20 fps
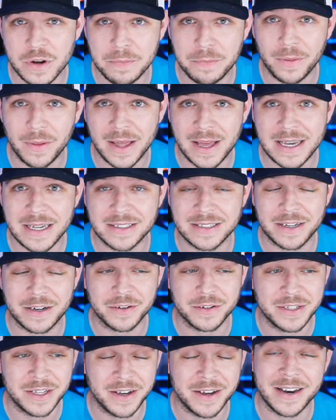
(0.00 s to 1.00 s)
of replays that
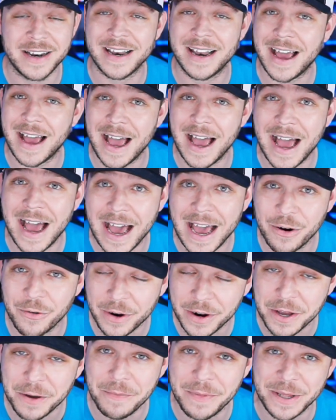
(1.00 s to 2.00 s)
are done, and I
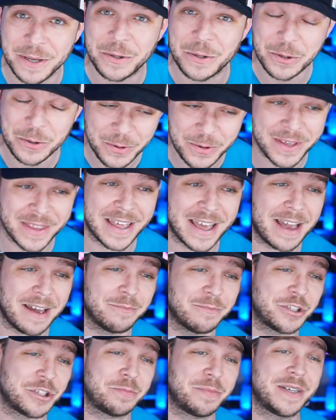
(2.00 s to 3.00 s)
recommend doing
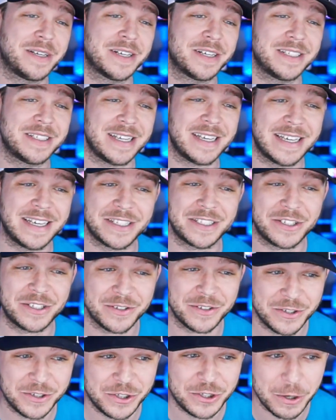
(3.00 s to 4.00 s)
that just because it gets
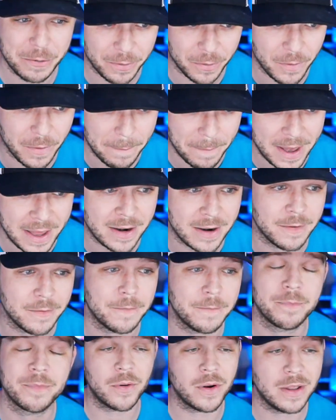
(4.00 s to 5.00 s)
super repetitive.
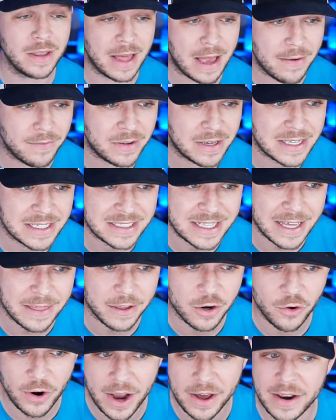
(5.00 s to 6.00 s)
Number 11 is that
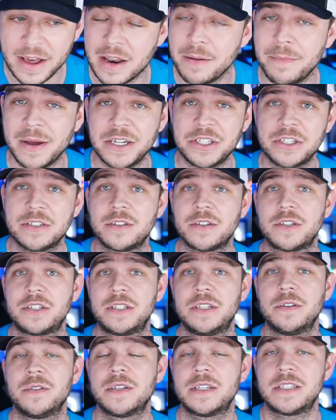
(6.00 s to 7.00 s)
the crowd animations are
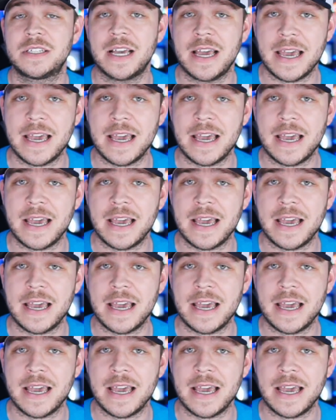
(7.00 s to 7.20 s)
still the